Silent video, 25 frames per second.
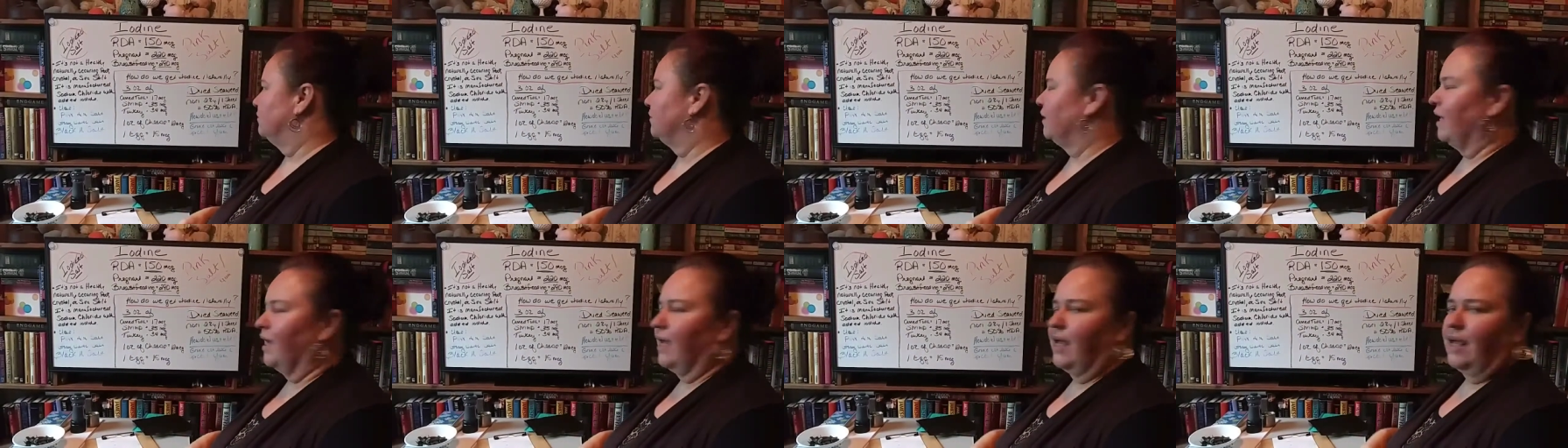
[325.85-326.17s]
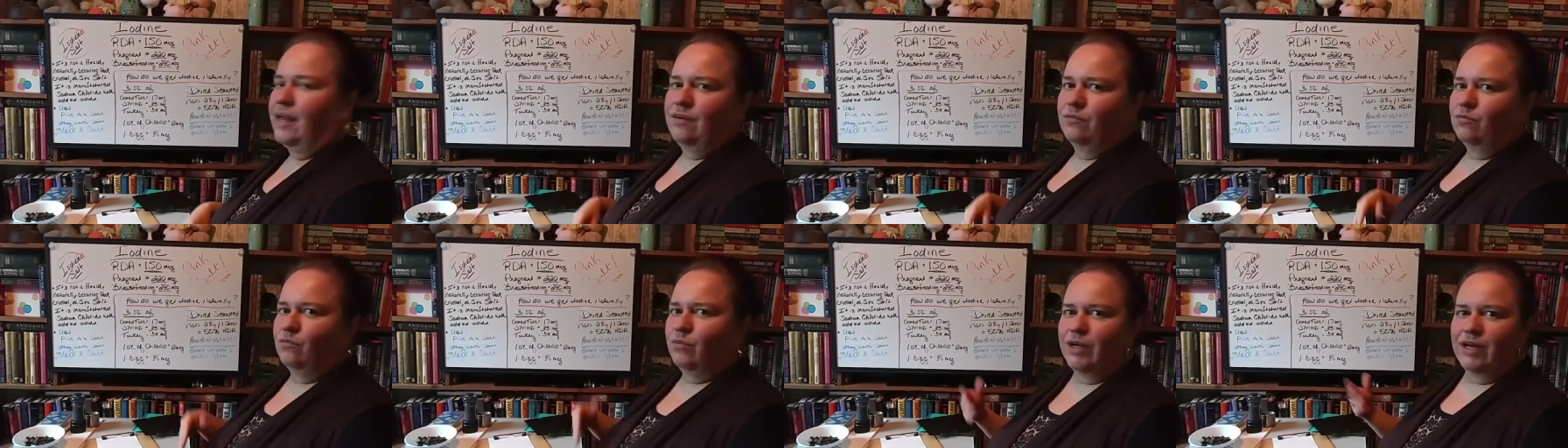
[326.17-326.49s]

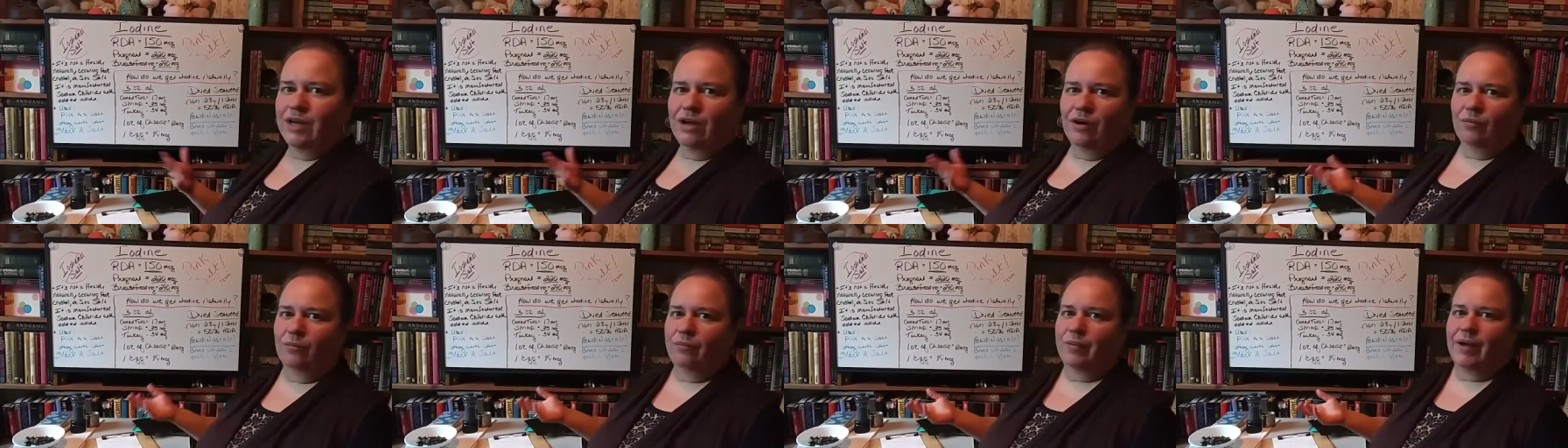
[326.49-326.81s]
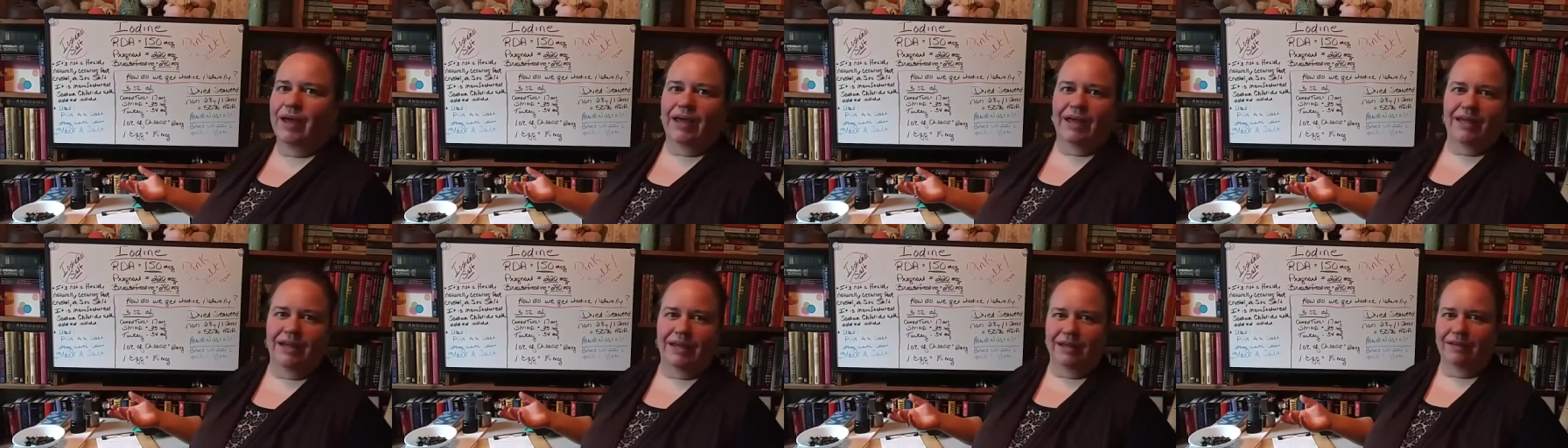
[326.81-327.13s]
and we don't
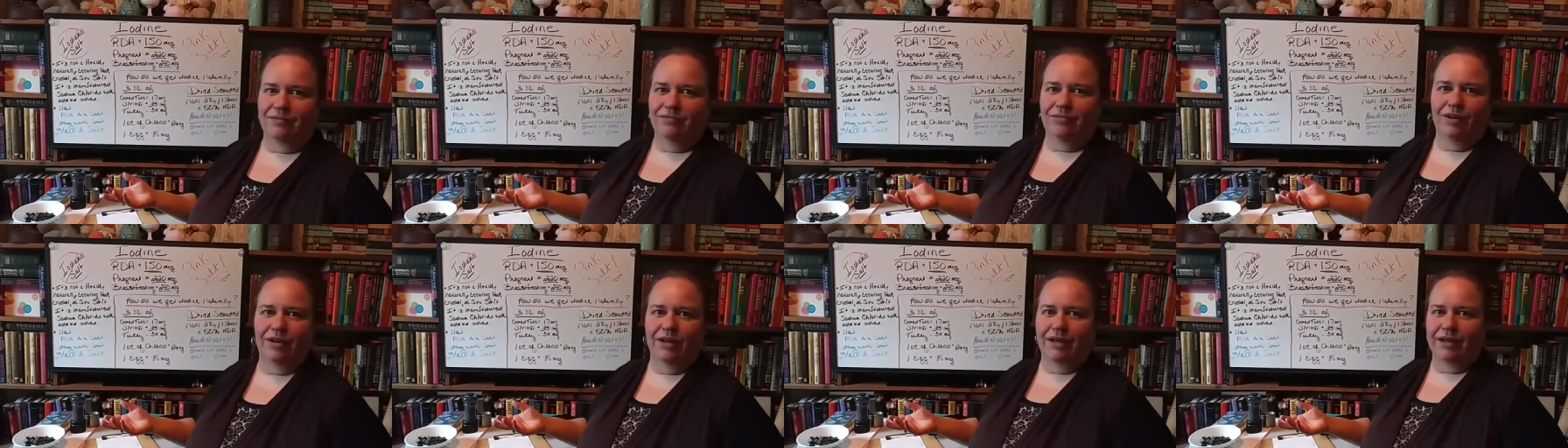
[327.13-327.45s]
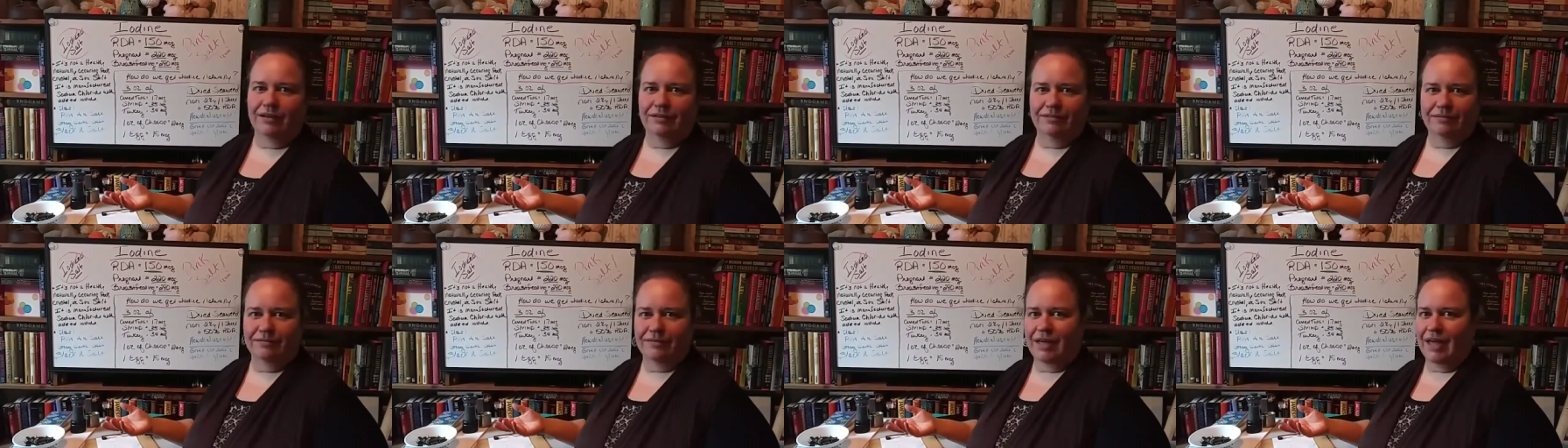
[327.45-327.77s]
pay any
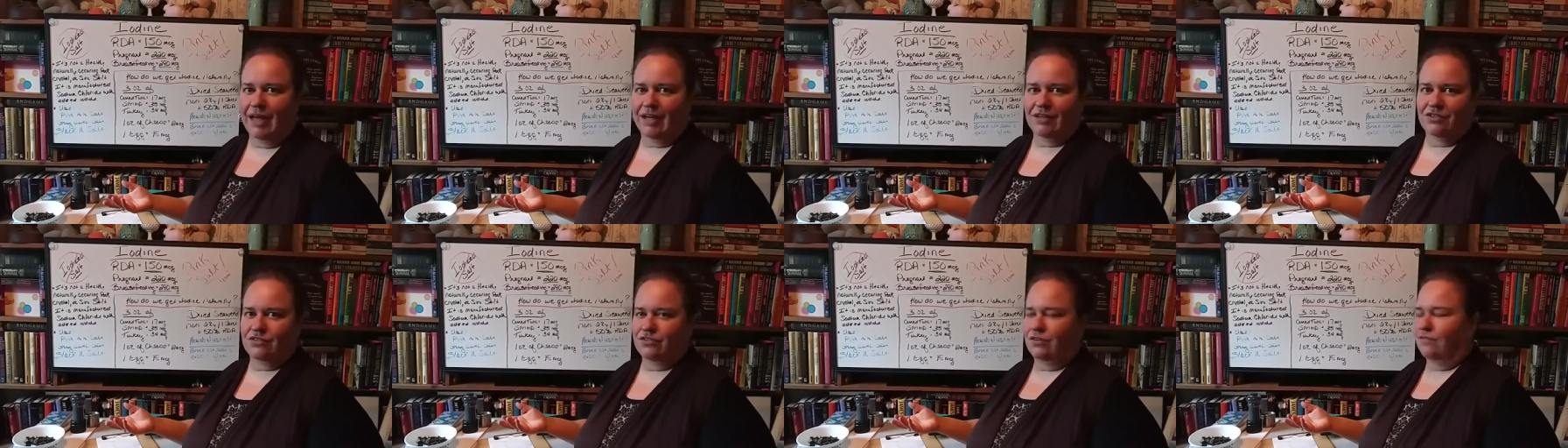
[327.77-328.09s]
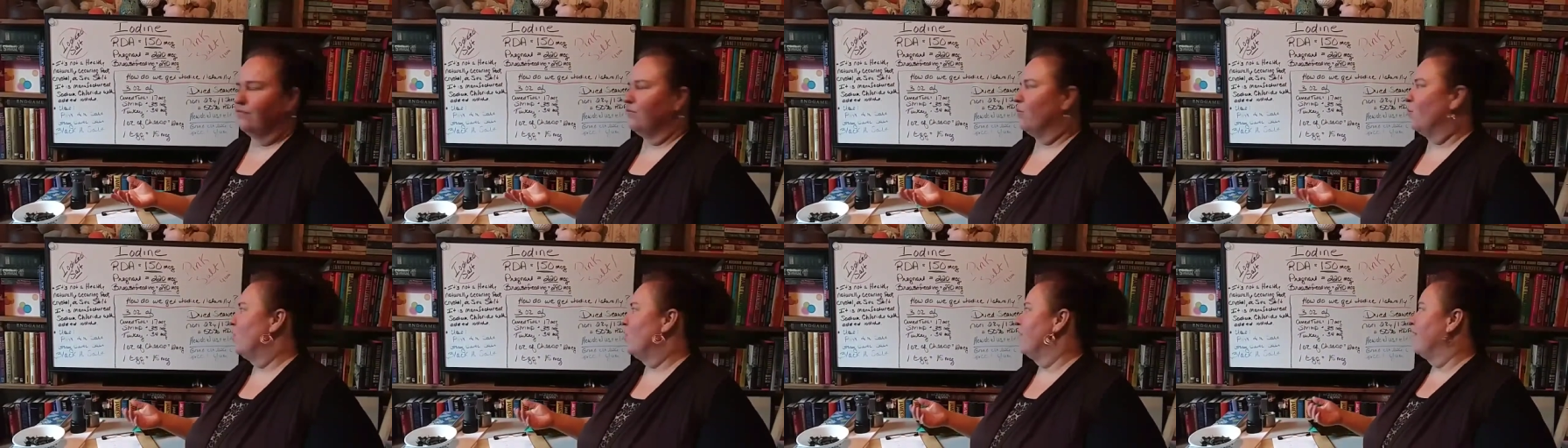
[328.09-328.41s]
really extra
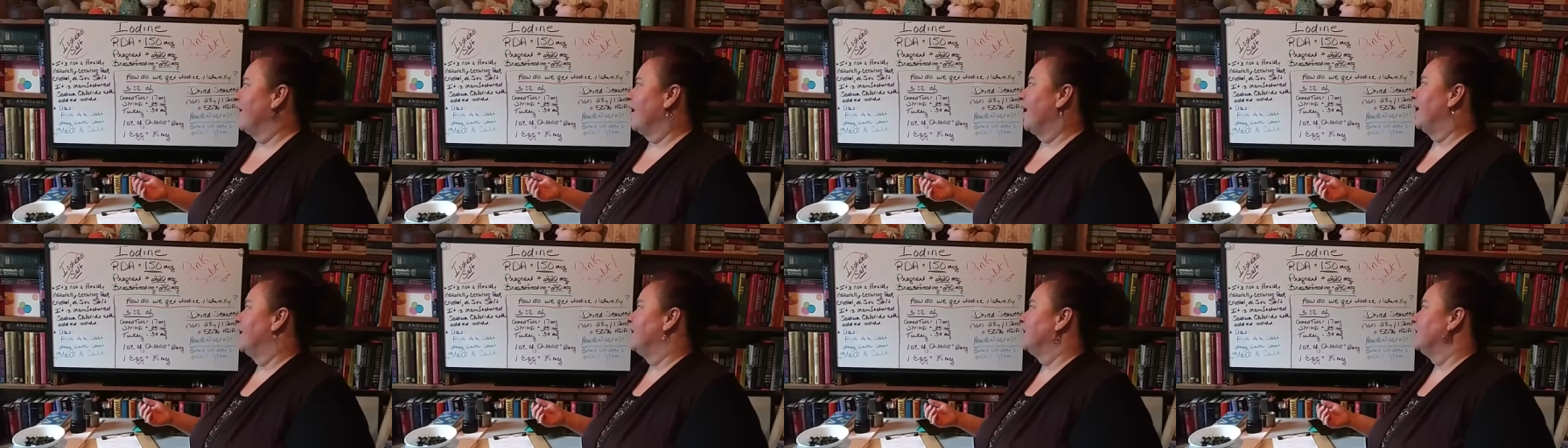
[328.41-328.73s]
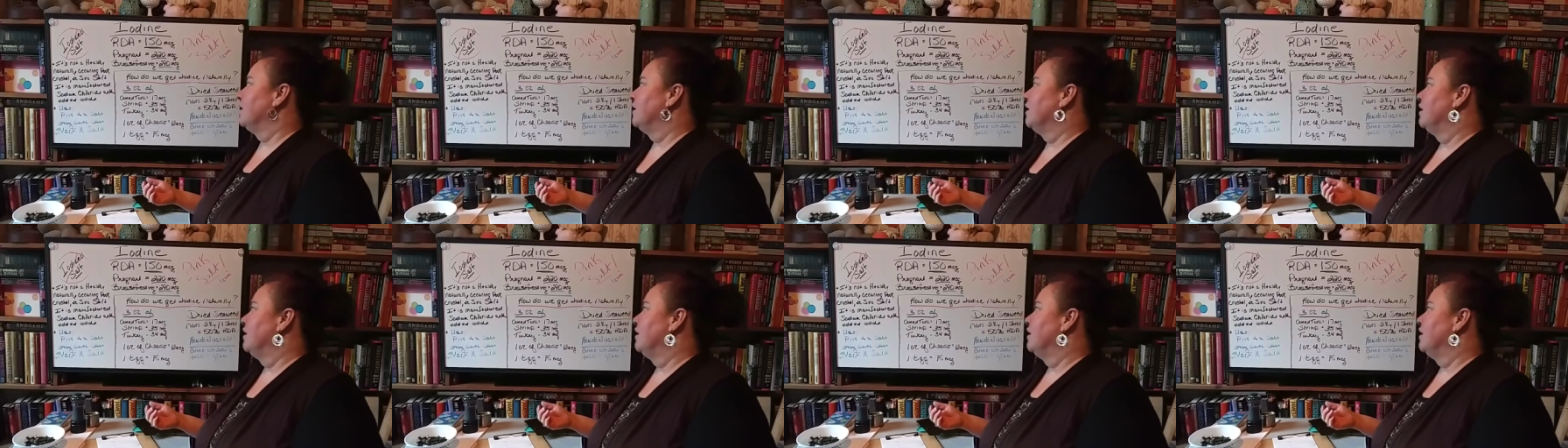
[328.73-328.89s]
for that.